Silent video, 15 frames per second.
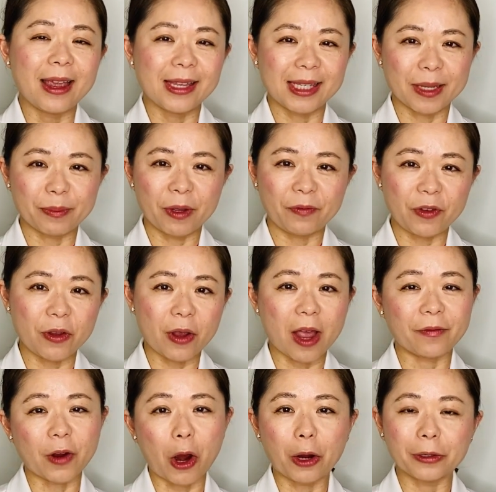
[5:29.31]
Some of you
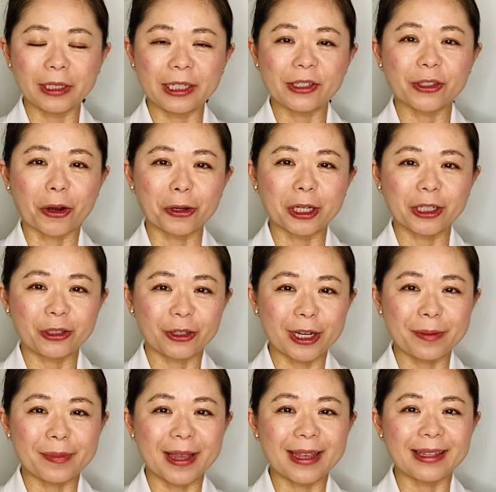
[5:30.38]
have already started
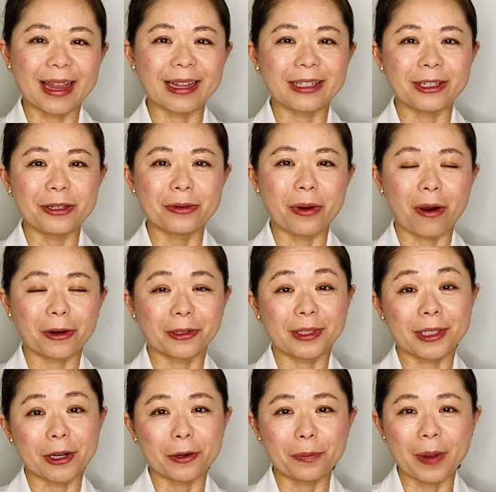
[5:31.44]
treatment and you are
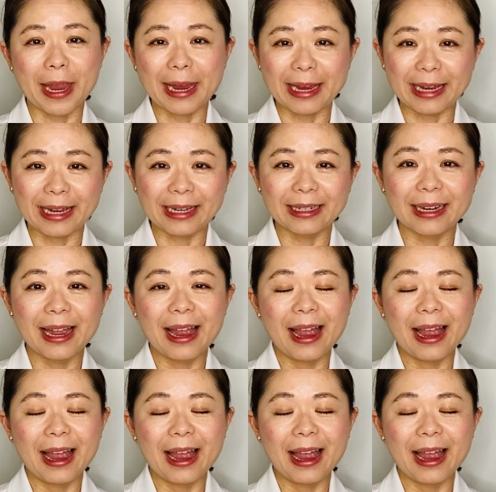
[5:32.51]
still paying